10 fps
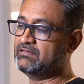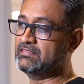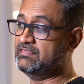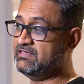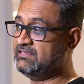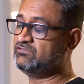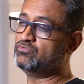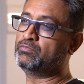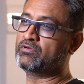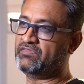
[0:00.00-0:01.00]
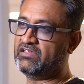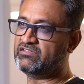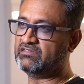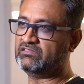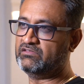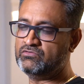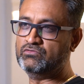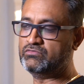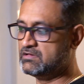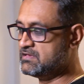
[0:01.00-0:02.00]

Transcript: these two professions do.